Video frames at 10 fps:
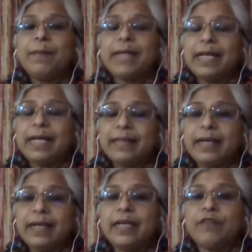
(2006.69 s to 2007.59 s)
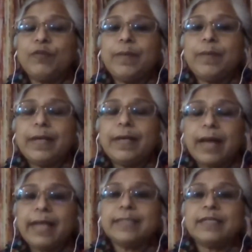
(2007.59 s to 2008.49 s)
but I think it would be
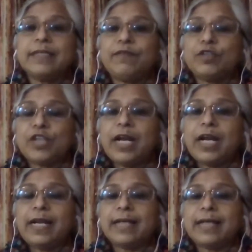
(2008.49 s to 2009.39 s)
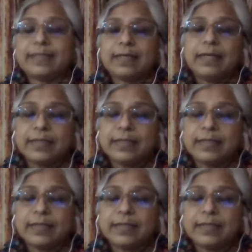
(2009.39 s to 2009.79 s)
nice if your child has